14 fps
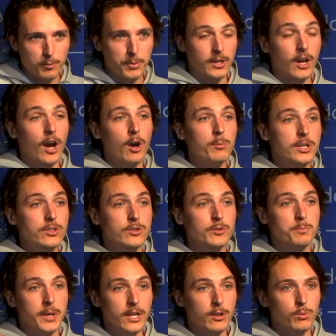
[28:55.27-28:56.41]
but how much
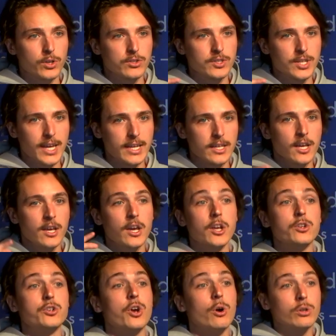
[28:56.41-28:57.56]
Spell was staked in
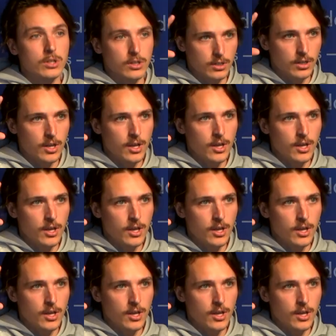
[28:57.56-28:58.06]
total